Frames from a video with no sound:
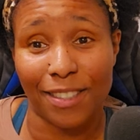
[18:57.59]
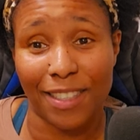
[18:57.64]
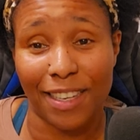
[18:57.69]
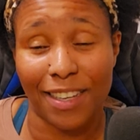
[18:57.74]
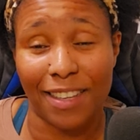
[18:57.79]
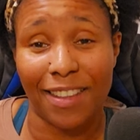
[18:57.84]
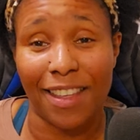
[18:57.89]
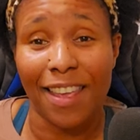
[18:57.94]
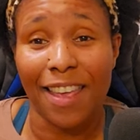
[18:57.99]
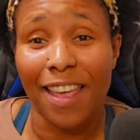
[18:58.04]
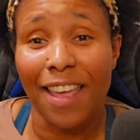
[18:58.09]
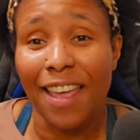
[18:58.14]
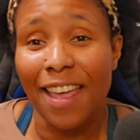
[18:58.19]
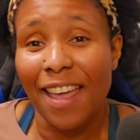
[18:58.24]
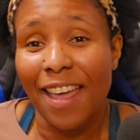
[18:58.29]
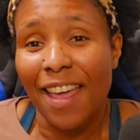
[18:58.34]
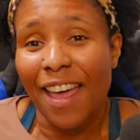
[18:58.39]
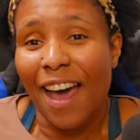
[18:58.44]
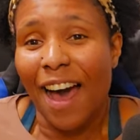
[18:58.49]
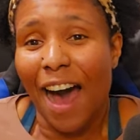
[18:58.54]
And
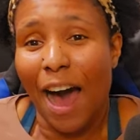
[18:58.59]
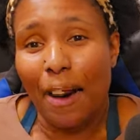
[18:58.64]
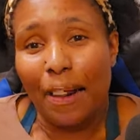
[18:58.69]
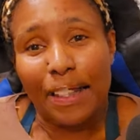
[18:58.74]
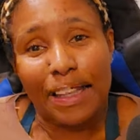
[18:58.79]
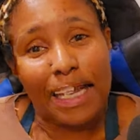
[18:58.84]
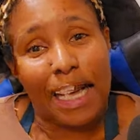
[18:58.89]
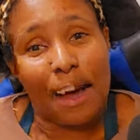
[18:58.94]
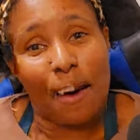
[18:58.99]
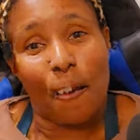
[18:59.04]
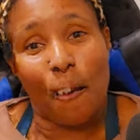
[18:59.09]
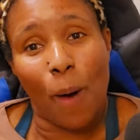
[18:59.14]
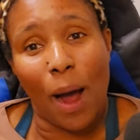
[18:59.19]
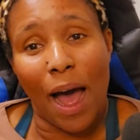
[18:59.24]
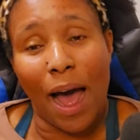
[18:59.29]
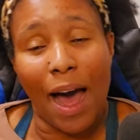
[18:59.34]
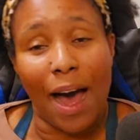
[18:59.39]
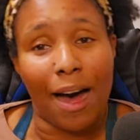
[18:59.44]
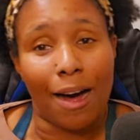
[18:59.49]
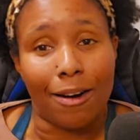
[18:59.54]
I was like,
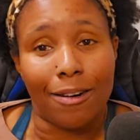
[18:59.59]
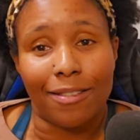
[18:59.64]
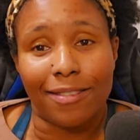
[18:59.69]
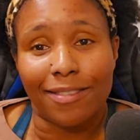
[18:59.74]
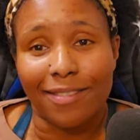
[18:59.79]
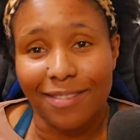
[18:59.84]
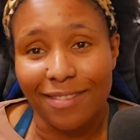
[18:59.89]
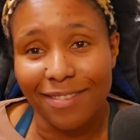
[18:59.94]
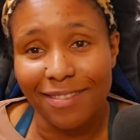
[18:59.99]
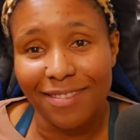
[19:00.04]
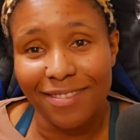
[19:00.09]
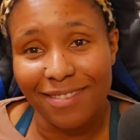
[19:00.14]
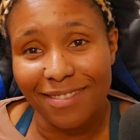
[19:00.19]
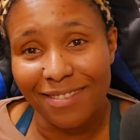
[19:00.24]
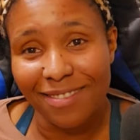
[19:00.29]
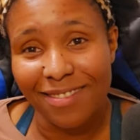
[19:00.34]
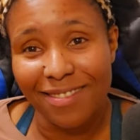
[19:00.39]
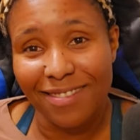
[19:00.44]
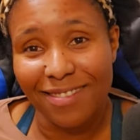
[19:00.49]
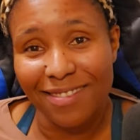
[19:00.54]
wow,
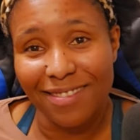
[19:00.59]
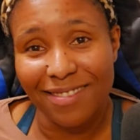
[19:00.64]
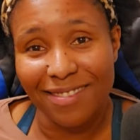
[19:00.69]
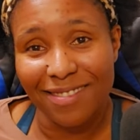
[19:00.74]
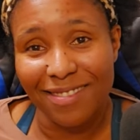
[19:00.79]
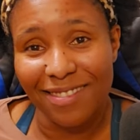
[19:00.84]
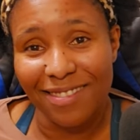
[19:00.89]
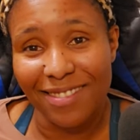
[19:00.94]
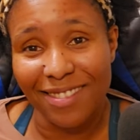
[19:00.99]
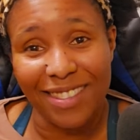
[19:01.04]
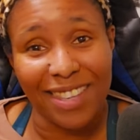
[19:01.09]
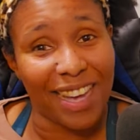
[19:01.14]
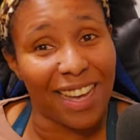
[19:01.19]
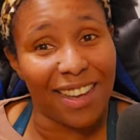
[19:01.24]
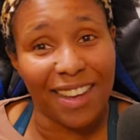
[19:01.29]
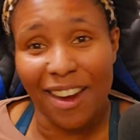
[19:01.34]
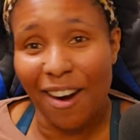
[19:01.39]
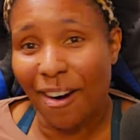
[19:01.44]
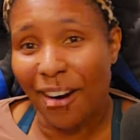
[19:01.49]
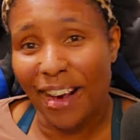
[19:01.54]
none of
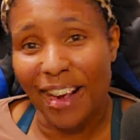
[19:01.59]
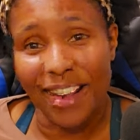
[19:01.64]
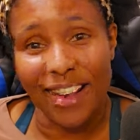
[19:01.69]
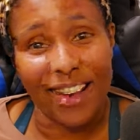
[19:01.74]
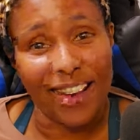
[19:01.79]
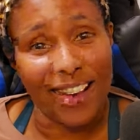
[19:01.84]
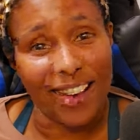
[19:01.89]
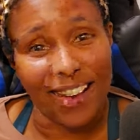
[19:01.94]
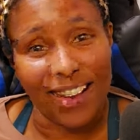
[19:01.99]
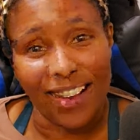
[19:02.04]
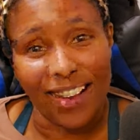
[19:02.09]
y'all are etiquette.